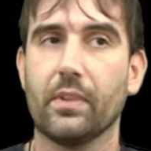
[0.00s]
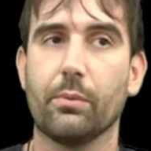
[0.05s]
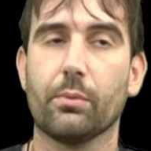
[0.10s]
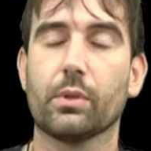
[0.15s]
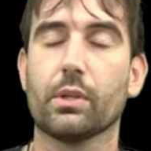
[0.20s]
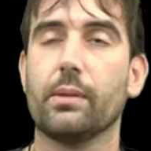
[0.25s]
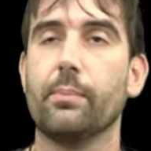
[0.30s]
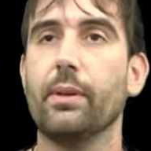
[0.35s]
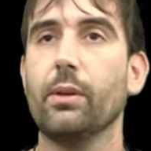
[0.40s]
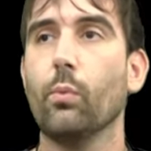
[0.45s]
They were
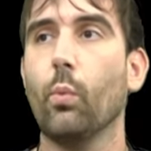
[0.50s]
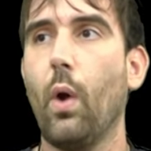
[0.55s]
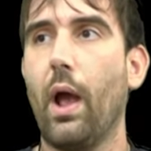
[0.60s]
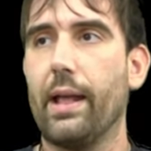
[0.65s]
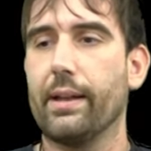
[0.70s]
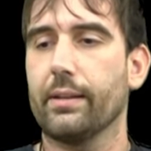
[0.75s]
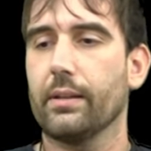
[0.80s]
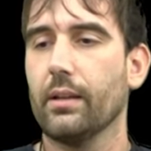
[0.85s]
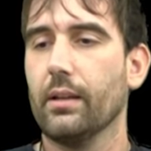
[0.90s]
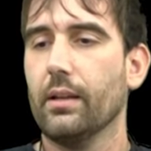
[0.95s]
going to be
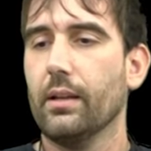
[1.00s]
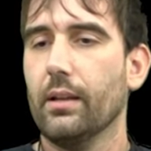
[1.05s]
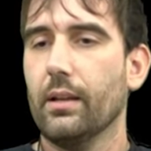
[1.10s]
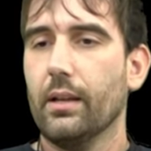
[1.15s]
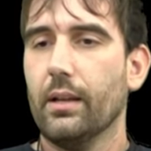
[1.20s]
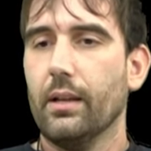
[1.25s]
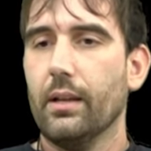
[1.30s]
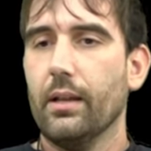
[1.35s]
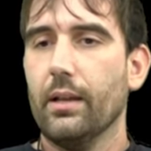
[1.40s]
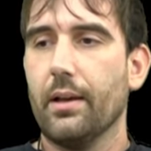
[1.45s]
wet.
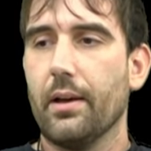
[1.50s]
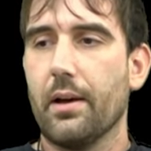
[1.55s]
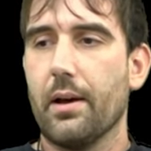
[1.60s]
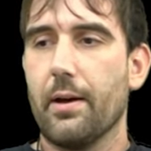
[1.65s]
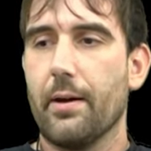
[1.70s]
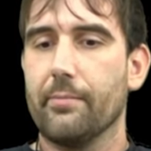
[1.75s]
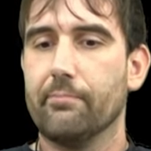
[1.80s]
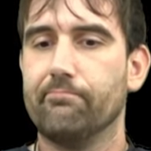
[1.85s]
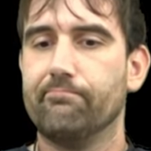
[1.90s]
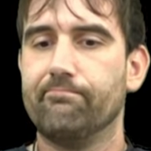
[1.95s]

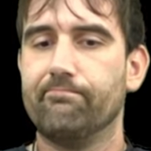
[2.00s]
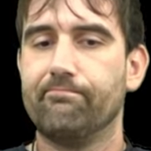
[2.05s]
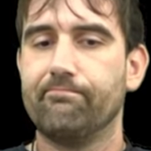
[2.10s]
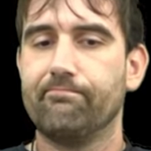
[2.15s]
Um,